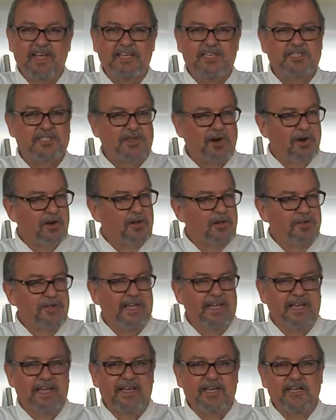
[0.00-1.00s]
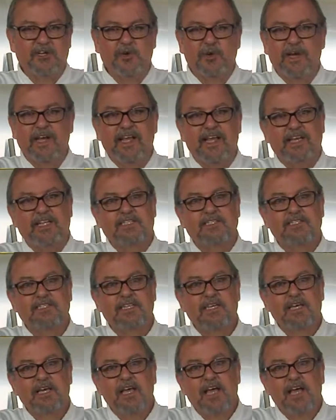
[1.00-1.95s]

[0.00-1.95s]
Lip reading: and you start looking at ingredients.